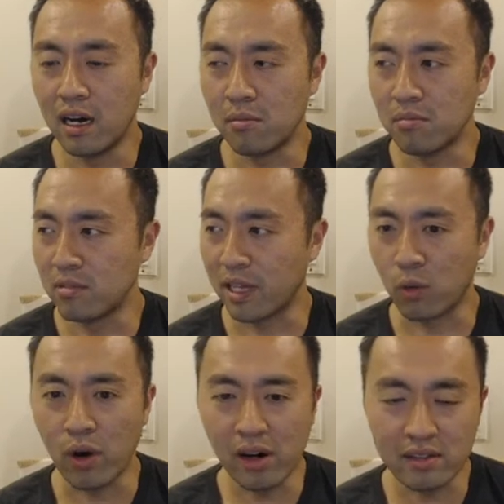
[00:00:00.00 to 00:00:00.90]
like
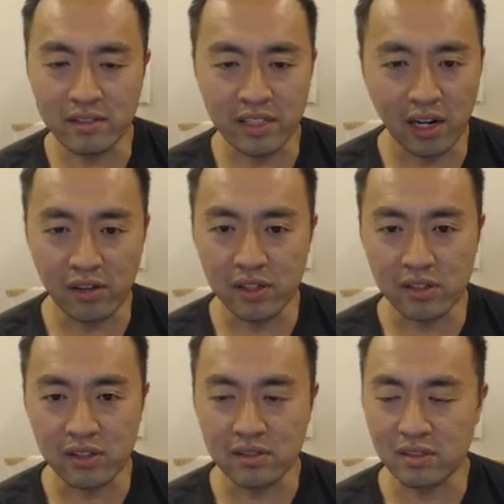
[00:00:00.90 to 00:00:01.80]
wireless
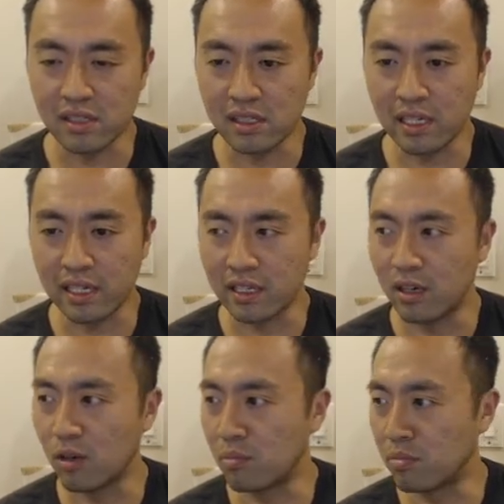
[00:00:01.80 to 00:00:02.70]
carriers and like, you know,